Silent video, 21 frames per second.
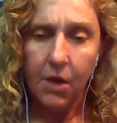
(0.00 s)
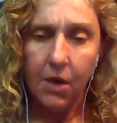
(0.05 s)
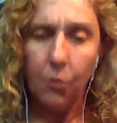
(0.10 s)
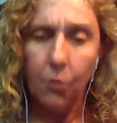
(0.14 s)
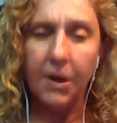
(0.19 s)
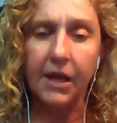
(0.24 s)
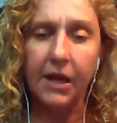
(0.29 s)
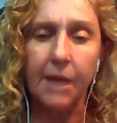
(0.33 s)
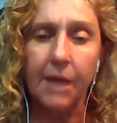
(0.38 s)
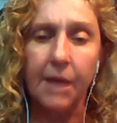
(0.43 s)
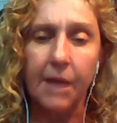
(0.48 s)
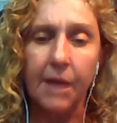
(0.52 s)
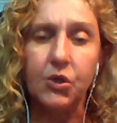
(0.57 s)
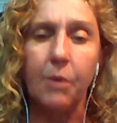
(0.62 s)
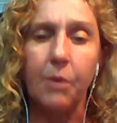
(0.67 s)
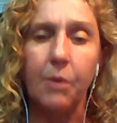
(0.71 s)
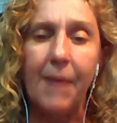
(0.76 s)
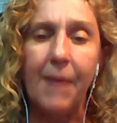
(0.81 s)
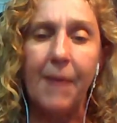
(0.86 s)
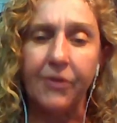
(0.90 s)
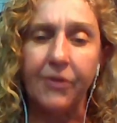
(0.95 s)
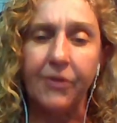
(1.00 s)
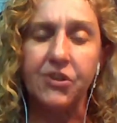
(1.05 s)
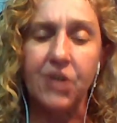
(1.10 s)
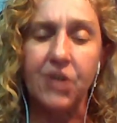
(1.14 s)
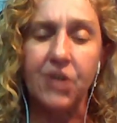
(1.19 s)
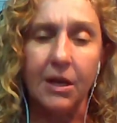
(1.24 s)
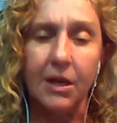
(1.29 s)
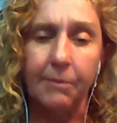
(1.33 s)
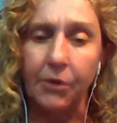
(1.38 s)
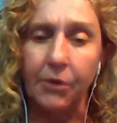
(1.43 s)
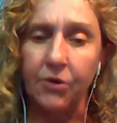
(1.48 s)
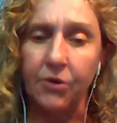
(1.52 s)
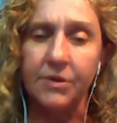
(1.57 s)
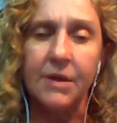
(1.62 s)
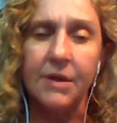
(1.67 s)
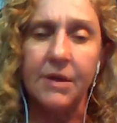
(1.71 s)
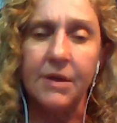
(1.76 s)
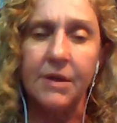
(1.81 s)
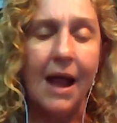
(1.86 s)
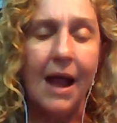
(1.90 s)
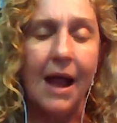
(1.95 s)
When it comes to a pathogenic
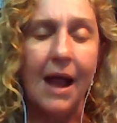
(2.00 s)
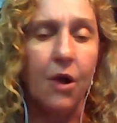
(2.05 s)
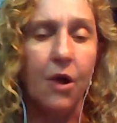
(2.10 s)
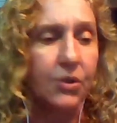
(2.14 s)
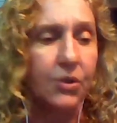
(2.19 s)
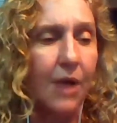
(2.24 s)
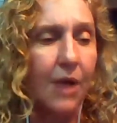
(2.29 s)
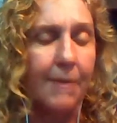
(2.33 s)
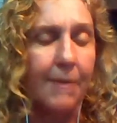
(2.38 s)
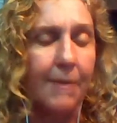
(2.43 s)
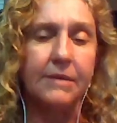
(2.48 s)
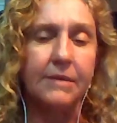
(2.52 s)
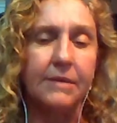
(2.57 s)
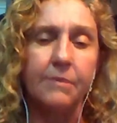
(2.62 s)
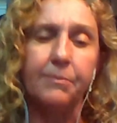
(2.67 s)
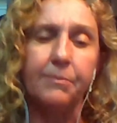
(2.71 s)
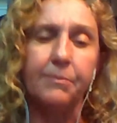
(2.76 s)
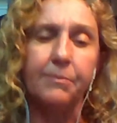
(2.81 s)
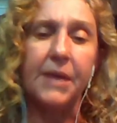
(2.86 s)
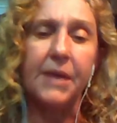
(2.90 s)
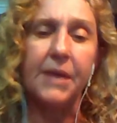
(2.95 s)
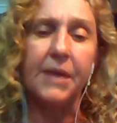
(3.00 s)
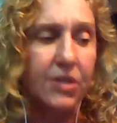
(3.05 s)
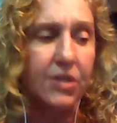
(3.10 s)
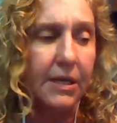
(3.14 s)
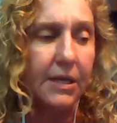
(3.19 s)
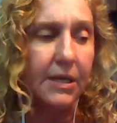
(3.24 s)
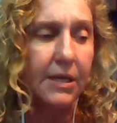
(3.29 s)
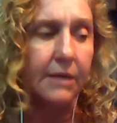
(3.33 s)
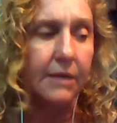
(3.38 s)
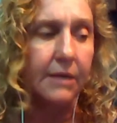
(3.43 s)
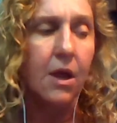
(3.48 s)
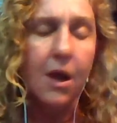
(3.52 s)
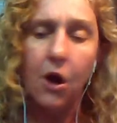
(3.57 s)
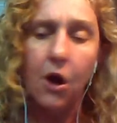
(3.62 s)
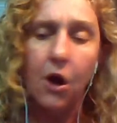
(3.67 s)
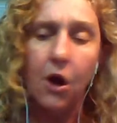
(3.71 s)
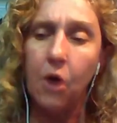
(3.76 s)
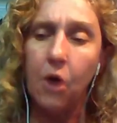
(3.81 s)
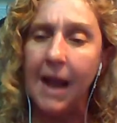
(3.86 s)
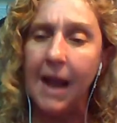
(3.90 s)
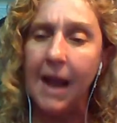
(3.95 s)
burden, I'm a PhD in
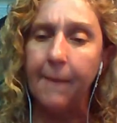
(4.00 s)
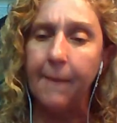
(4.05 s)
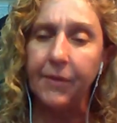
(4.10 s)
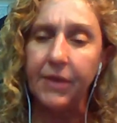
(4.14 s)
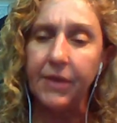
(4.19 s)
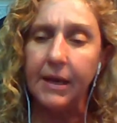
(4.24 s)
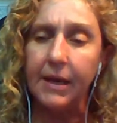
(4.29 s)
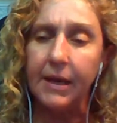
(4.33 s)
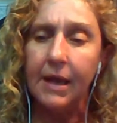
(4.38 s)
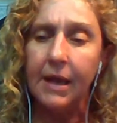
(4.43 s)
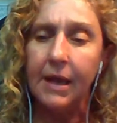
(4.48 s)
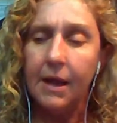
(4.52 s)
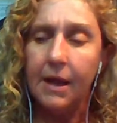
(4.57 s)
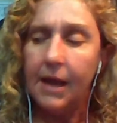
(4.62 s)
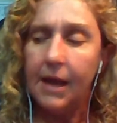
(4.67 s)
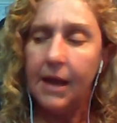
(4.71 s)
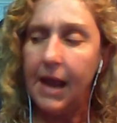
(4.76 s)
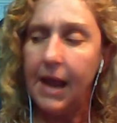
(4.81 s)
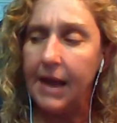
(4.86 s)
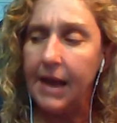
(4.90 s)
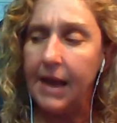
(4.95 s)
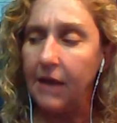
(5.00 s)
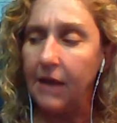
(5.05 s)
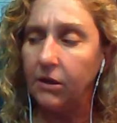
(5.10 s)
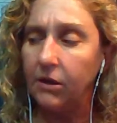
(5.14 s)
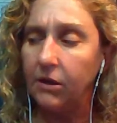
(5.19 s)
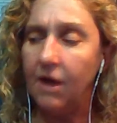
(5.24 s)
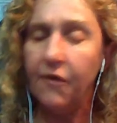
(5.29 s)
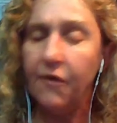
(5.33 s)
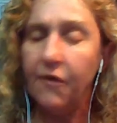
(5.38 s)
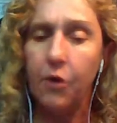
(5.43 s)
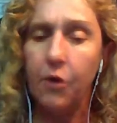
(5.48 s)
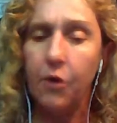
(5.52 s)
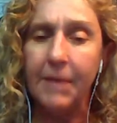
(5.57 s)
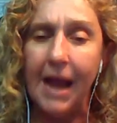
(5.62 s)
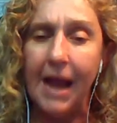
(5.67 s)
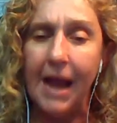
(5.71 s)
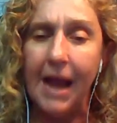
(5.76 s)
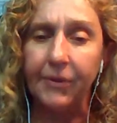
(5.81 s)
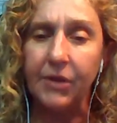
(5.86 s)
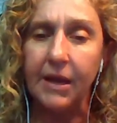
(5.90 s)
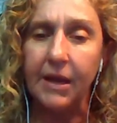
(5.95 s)
homeopathy, and I love
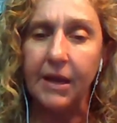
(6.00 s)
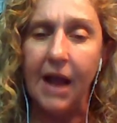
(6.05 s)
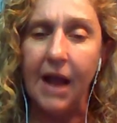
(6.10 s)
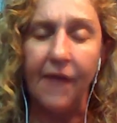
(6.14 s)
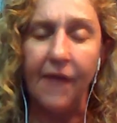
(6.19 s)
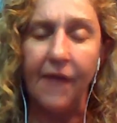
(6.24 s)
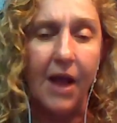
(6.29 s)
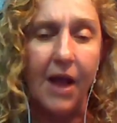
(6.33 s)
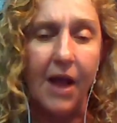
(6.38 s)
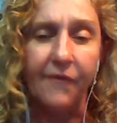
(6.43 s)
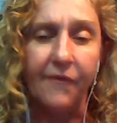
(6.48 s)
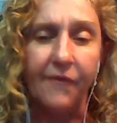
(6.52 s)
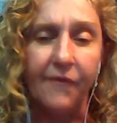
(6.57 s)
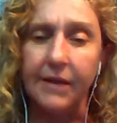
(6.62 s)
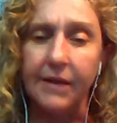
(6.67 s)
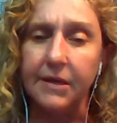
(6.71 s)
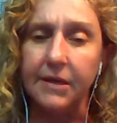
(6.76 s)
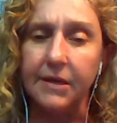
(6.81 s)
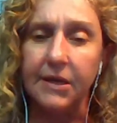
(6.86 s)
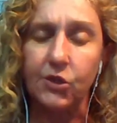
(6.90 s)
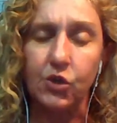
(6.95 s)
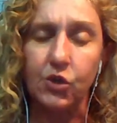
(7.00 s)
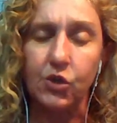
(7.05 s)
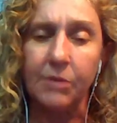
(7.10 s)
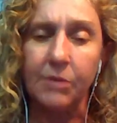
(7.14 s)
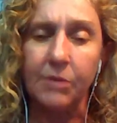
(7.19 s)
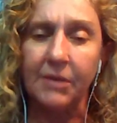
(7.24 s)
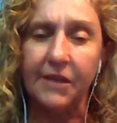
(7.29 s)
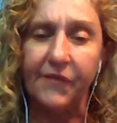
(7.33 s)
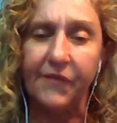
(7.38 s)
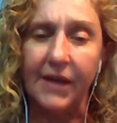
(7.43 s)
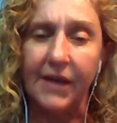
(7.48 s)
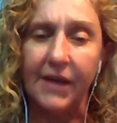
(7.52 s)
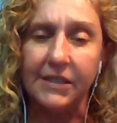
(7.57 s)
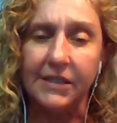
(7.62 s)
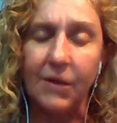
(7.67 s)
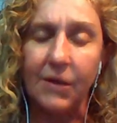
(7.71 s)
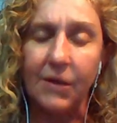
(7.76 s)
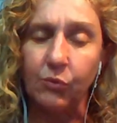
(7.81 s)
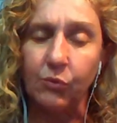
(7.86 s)
homeopathy. I find it extremely effective and